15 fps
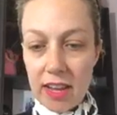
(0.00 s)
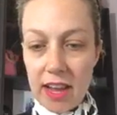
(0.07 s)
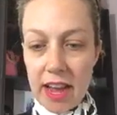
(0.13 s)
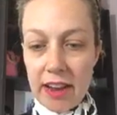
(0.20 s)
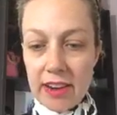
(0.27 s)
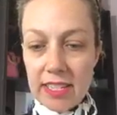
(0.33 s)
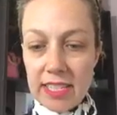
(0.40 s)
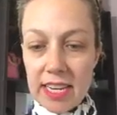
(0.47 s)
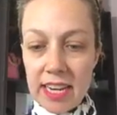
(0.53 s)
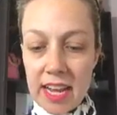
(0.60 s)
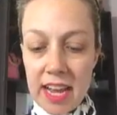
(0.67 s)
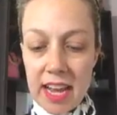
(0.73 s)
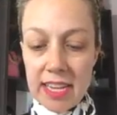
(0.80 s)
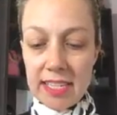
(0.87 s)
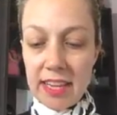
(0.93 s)
Hi Christina,
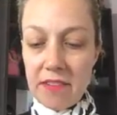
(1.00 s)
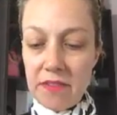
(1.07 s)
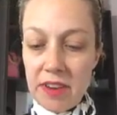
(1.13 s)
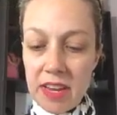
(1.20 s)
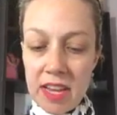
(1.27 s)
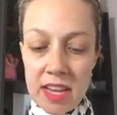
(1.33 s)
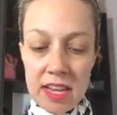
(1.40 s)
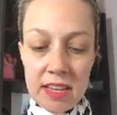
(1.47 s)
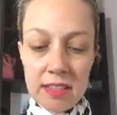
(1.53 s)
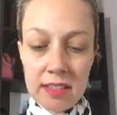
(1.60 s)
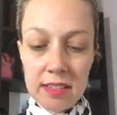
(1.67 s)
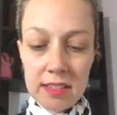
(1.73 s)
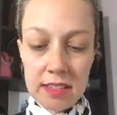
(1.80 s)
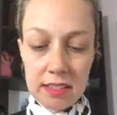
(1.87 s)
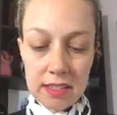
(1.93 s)
hi Stephanie.
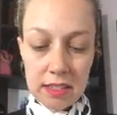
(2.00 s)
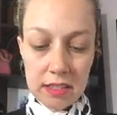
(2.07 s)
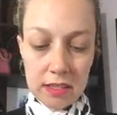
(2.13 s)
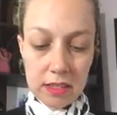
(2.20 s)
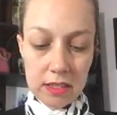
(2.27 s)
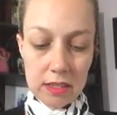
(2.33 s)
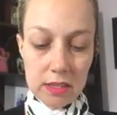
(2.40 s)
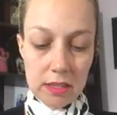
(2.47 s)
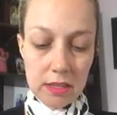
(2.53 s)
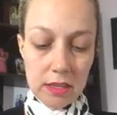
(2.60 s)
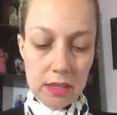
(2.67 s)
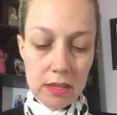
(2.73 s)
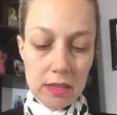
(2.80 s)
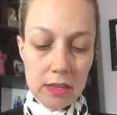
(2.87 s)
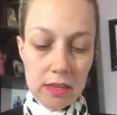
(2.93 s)

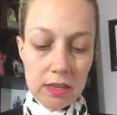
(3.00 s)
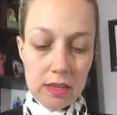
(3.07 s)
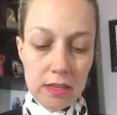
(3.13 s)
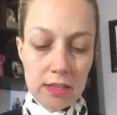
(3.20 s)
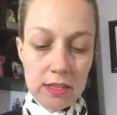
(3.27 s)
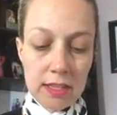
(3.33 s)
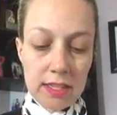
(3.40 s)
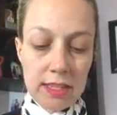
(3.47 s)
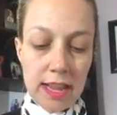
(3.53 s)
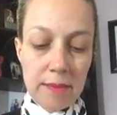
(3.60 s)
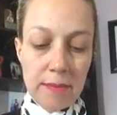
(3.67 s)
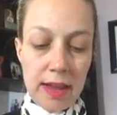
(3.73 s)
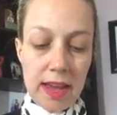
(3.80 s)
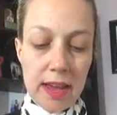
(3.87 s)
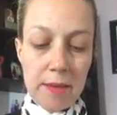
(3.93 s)
Hi. So I'm gonna take
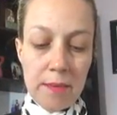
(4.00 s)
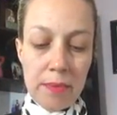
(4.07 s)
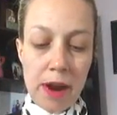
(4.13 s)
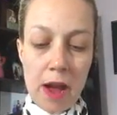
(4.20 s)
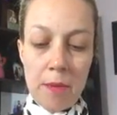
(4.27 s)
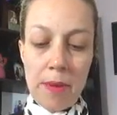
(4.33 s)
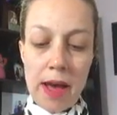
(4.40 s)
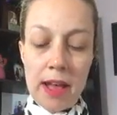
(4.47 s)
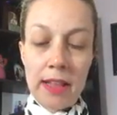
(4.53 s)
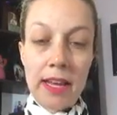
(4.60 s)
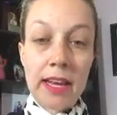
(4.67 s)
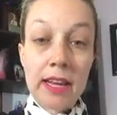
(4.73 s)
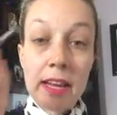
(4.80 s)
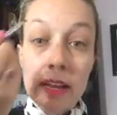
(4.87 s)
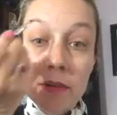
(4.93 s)
my brow
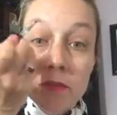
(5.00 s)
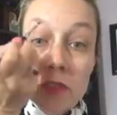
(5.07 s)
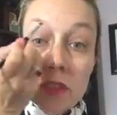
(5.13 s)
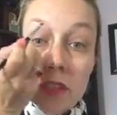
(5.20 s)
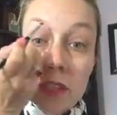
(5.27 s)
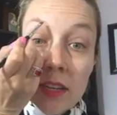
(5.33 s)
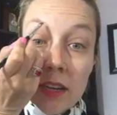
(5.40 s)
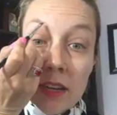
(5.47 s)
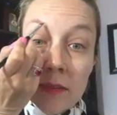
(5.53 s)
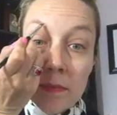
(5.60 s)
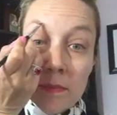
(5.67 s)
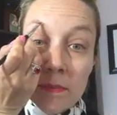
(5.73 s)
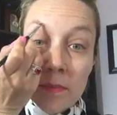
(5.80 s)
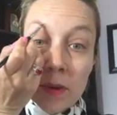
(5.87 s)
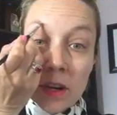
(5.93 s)
palette and I'm just gonna
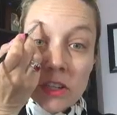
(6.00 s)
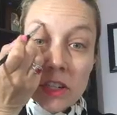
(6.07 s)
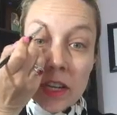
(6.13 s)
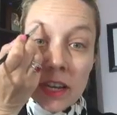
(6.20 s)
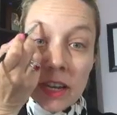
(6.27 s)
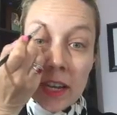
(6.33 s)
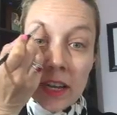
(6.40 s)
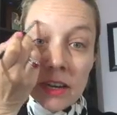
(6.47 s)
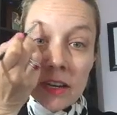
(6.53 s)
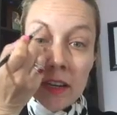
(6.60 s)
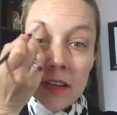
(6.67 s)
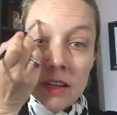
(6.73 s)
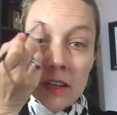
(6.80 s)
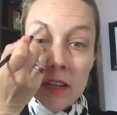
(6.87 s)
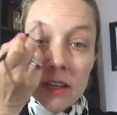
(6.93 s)
brush in
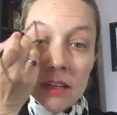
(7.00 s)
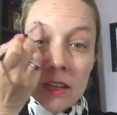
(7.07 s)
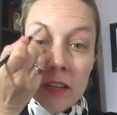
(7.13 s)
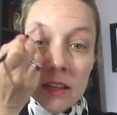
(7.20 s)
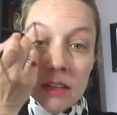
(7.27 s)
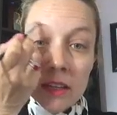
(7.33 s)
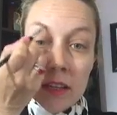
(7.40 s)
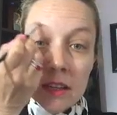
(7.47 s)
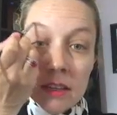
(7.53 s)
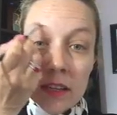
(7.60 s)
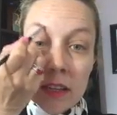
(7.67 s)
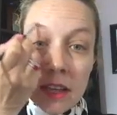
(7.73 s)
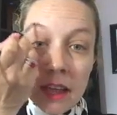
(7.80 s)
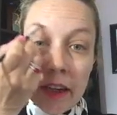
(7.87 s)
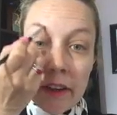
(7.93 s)

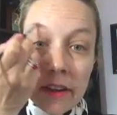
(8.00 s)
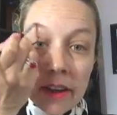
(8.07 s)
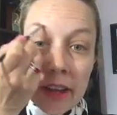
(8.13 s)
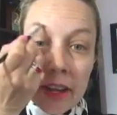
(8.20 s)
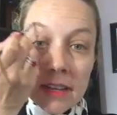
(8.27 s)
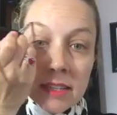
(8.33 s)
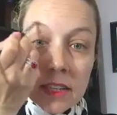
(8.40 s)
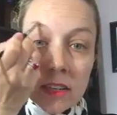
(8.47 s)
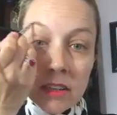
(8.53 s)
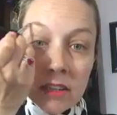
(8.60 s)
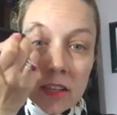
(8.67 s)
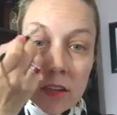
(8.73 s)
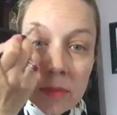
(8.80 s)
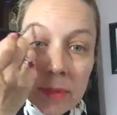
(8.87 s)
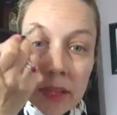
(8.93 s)
the areas that are a
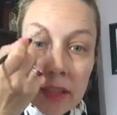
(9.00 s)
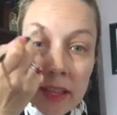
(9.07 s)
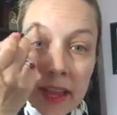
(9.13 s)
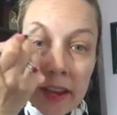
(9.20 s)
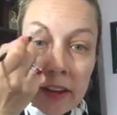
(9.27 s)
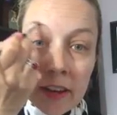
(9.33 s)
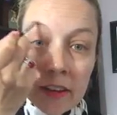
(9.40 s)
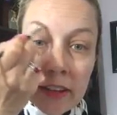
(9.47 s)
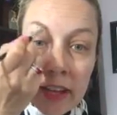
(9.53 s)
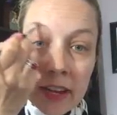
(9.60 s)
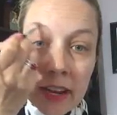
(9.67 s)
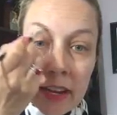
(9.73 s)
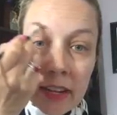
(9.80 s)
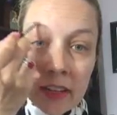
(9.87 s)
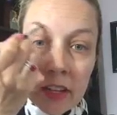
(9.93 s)
little bit lighter, that
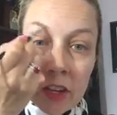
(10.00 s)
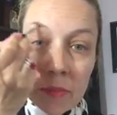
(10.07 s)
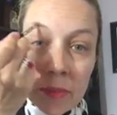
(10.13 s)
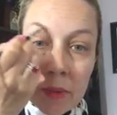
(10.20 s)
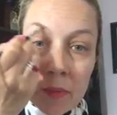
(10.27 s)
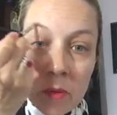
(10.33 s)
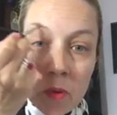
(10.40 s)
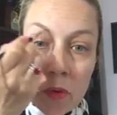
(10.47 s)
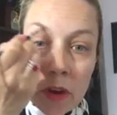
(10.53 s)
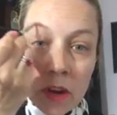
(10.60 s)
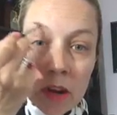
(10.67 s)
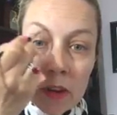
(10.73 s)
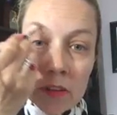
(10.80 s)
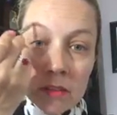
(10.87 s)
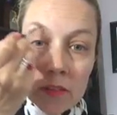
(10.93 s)
need a little bit
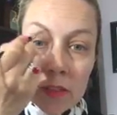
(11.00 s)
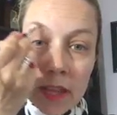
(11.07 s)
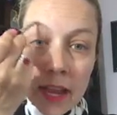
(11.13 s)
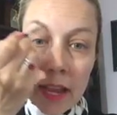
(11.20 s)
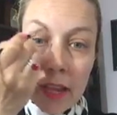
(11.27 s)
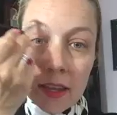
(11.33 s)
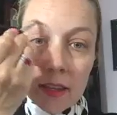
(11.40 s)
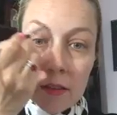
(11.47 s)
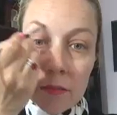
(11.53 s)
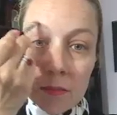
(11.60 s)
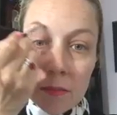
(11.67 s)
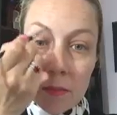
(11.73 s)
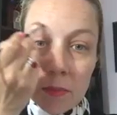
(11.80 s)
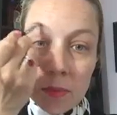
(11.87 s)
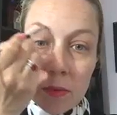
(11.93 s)
more like
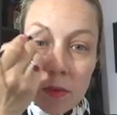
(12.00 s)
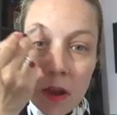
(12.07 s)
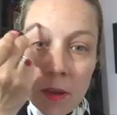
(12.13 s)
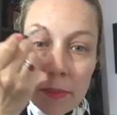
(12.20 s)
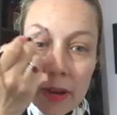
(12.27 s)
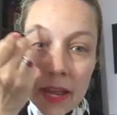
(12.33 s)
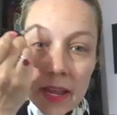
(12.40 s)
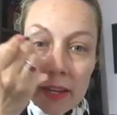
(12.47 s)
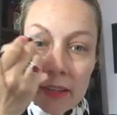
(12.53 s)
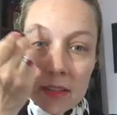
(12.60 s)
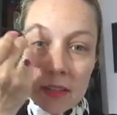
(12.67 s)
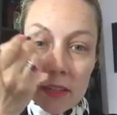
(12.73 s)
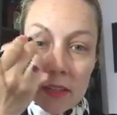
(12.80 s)
prominent